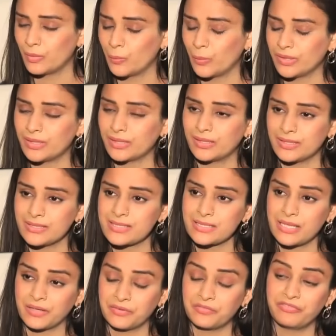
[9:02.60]
When the guns
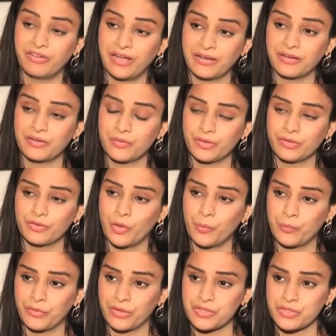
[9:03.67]
started firing during the
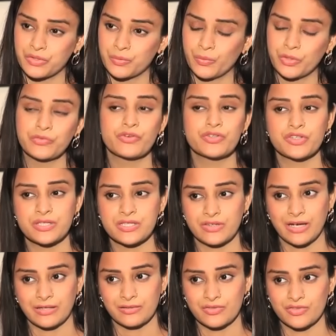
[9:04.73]
operation, what was your
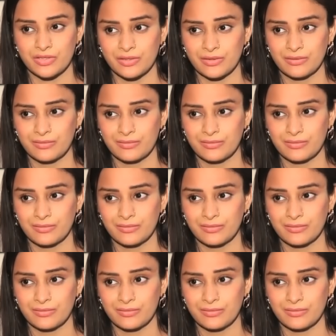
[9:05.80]
strategy?